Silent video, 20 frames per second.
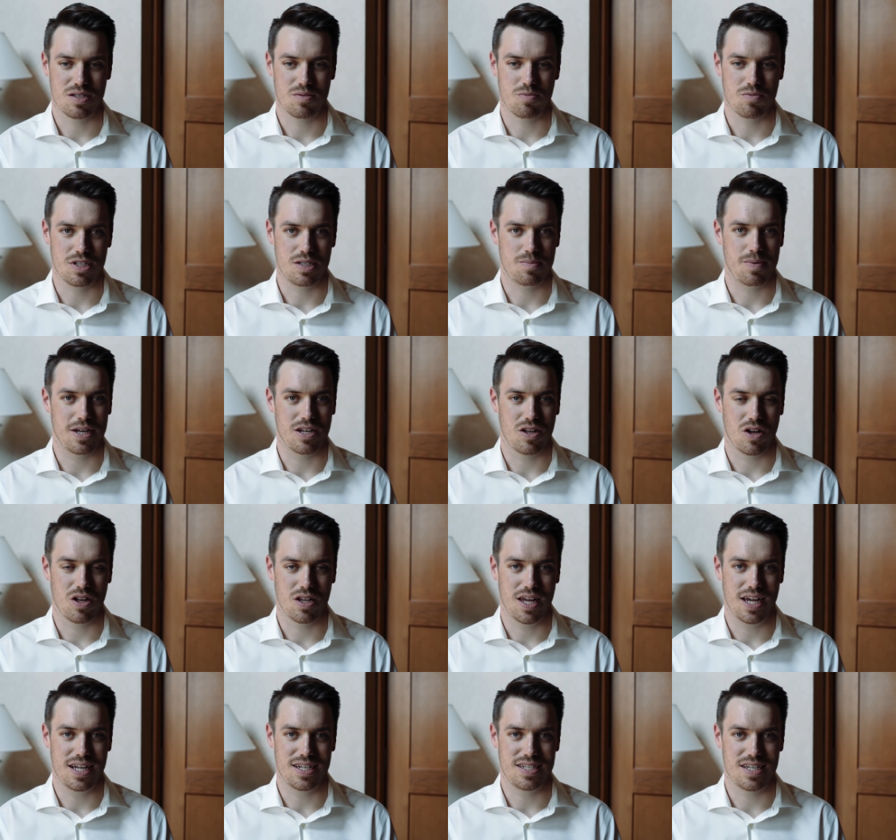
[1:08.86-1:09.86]
We spent all
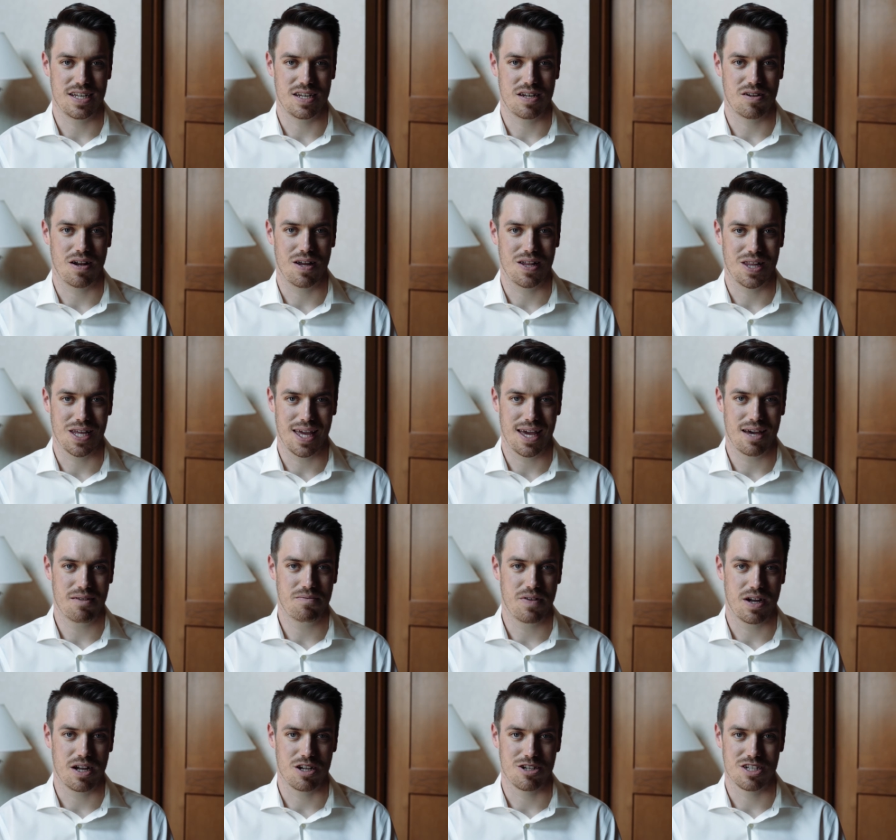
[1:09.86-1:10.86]
night sitting around the
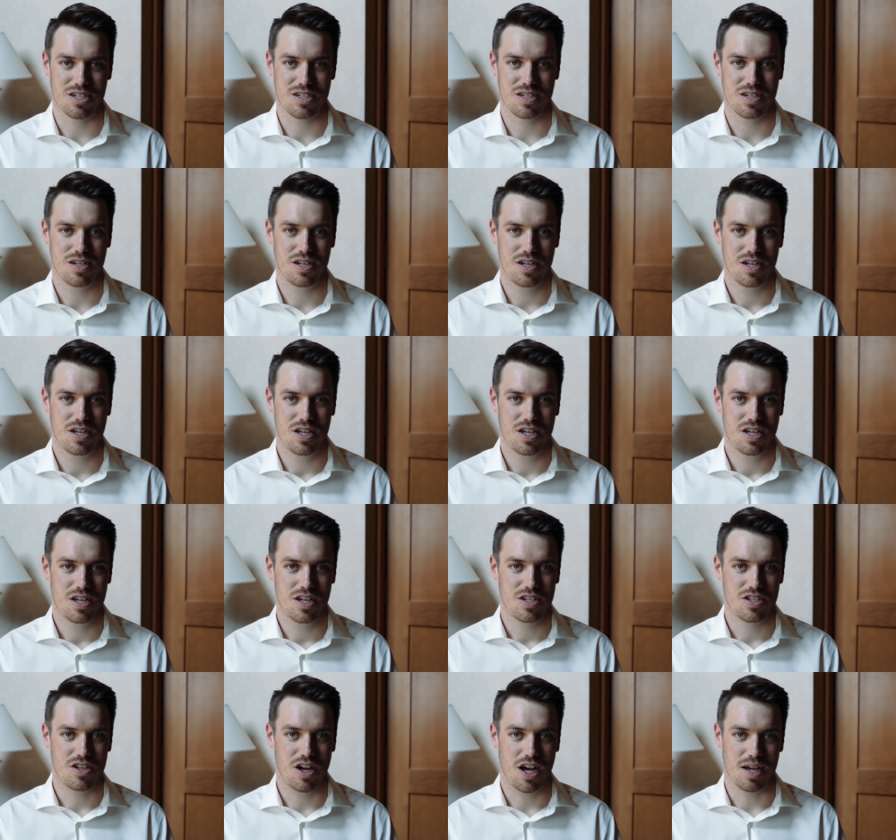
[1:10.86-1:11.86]
campfire just
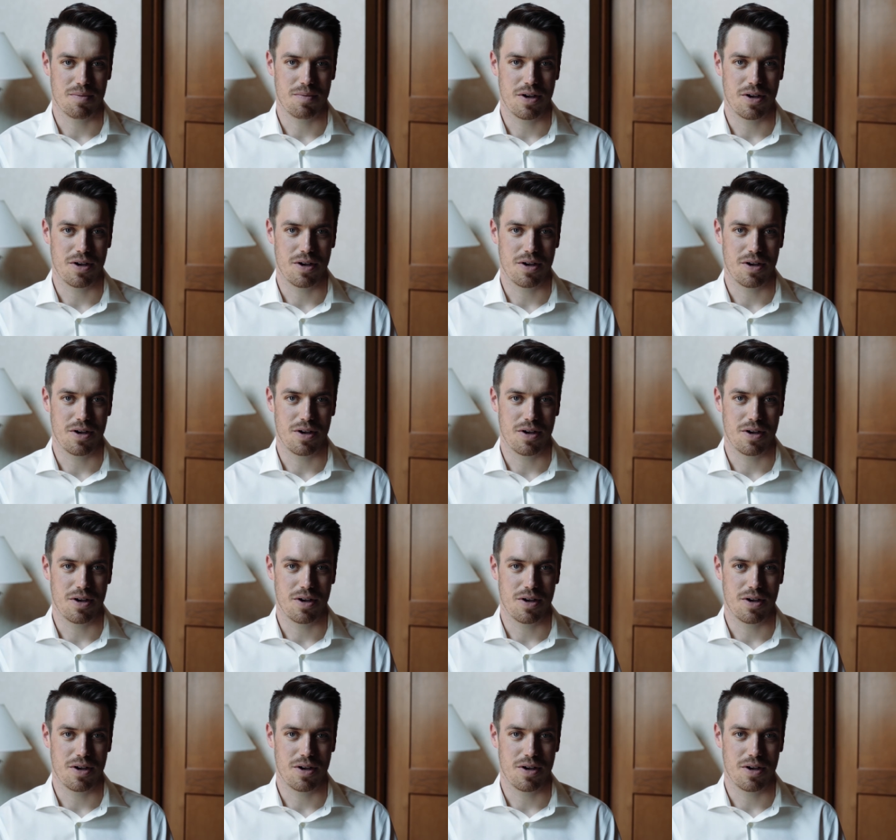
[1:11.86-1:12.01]
talking